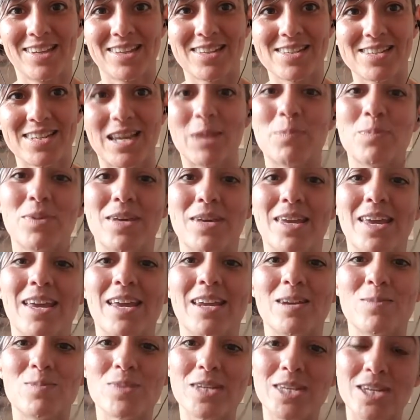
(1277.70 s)
Tap
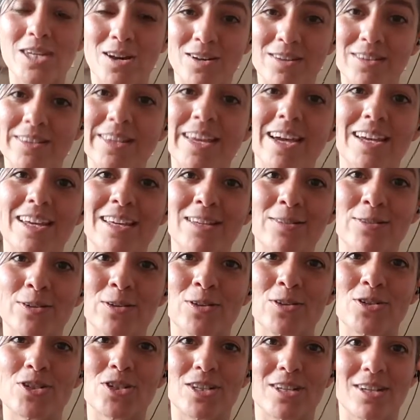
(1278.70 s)
in beyond that
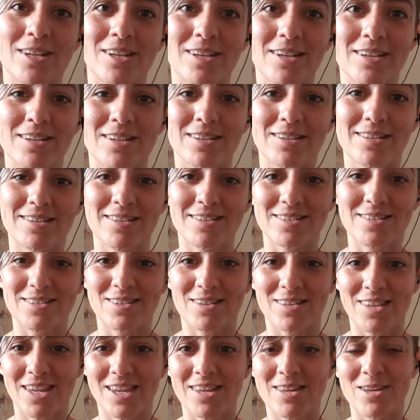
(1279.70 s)
illusion,
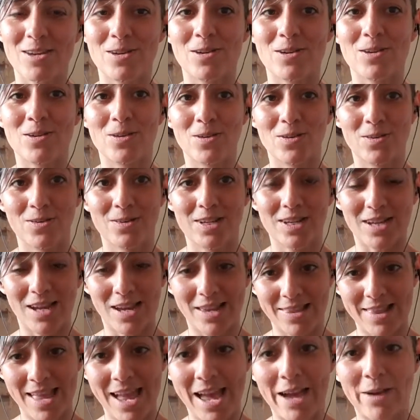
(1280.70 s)
so then you
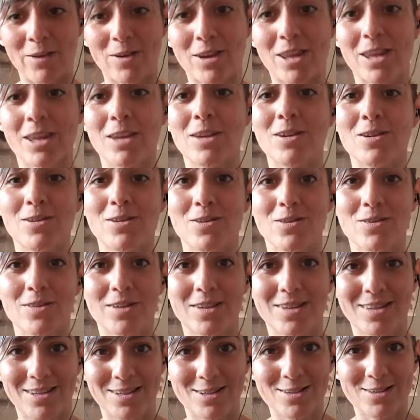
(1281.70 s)
allowed you
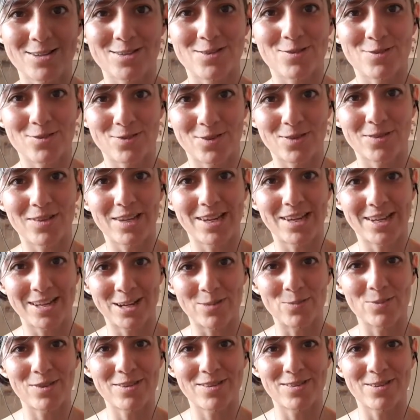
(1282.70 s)
to fully
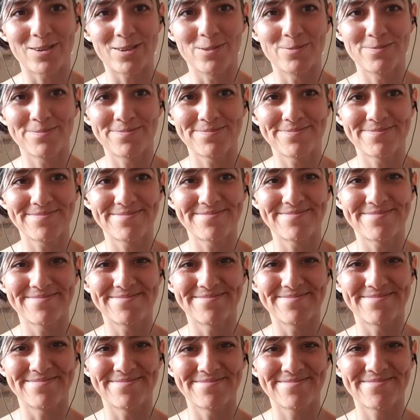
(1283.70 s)
come
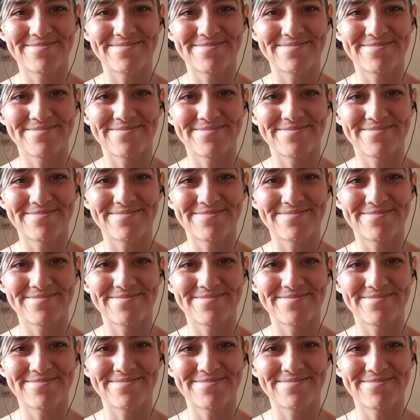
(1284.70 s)
through.